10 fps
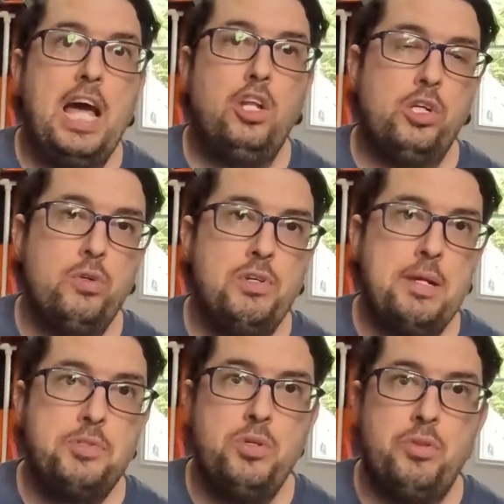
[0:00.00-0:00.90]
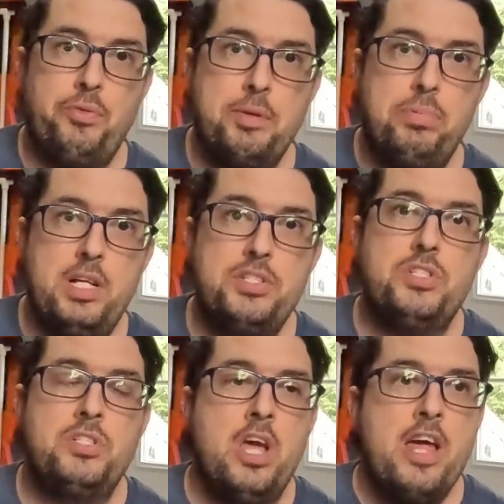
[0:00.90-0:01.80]
Elegoo Neptune 3
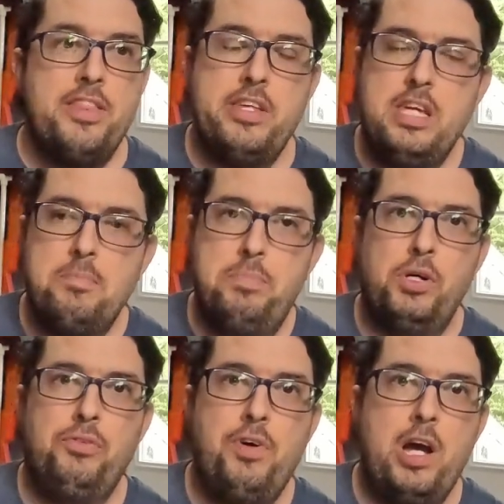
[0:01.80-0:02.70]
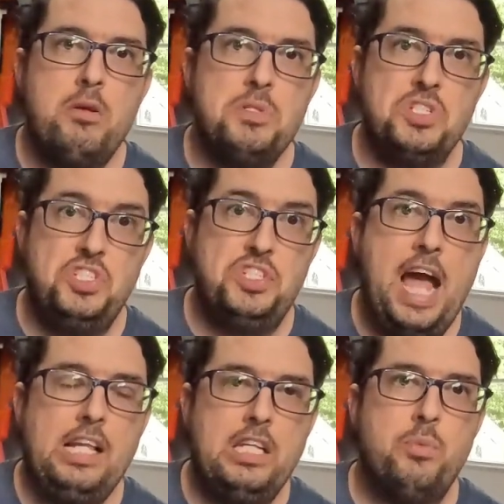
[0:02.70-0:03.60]
Pluses. The build volume is
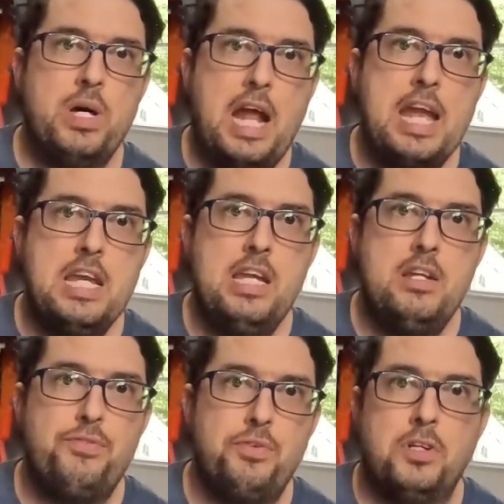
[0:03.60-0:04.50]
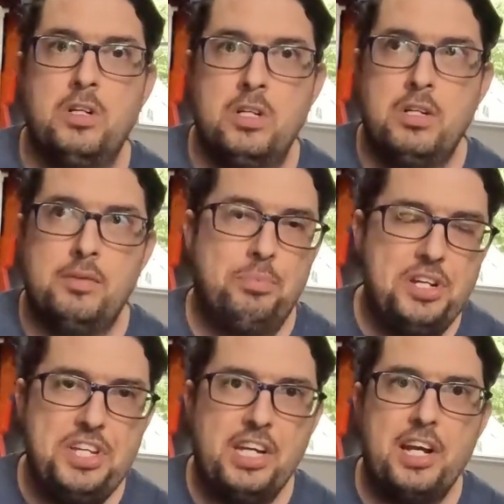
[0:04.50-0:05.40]
exactly what I need for
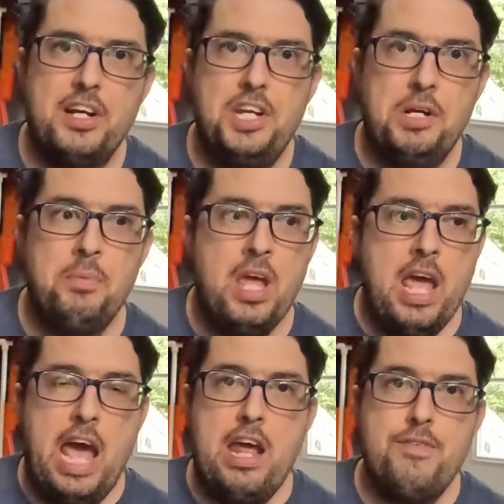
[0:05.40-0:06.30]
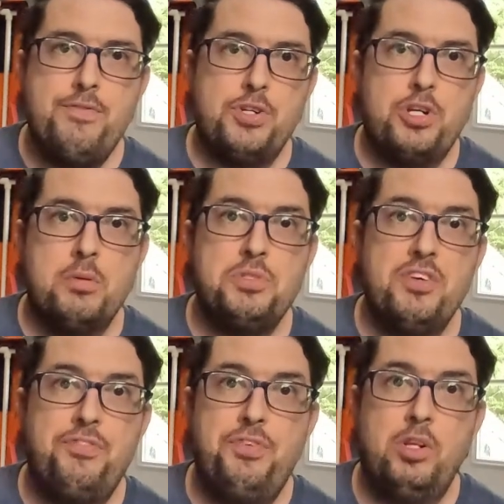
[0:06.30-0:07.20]
printing a Gundam. And for terms
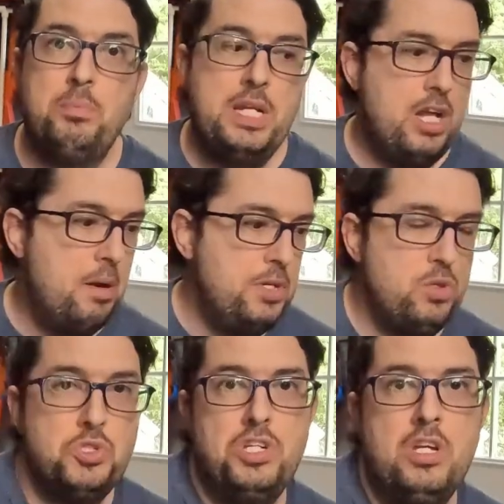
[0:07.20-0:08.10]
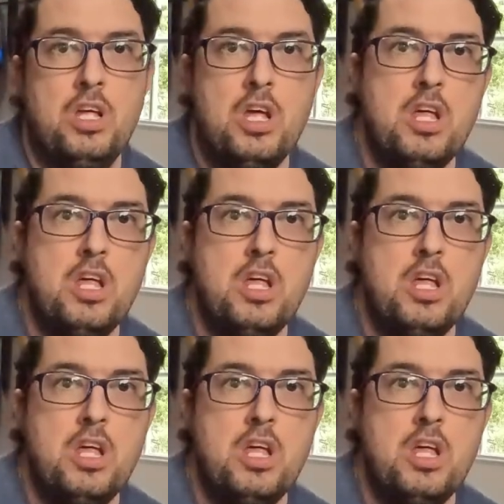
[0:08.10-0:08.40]
of filament, I'm using